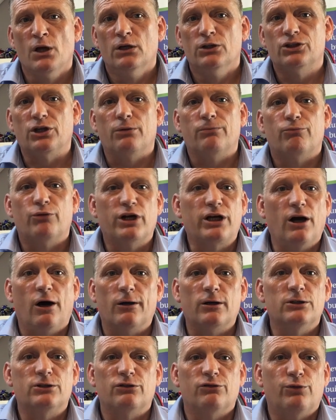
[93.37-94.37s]
So
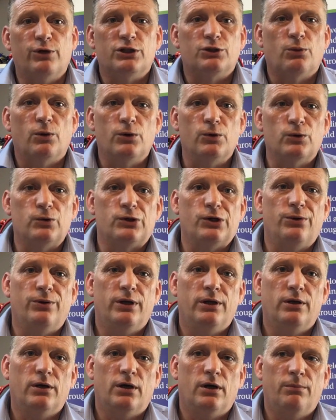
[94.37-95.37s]
regardless of which one you're
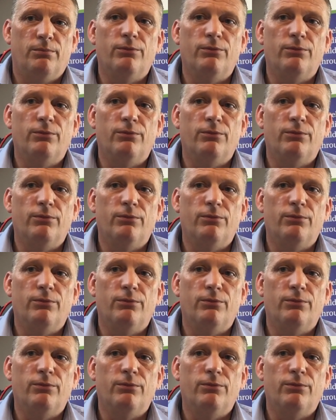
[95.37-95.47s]
doing,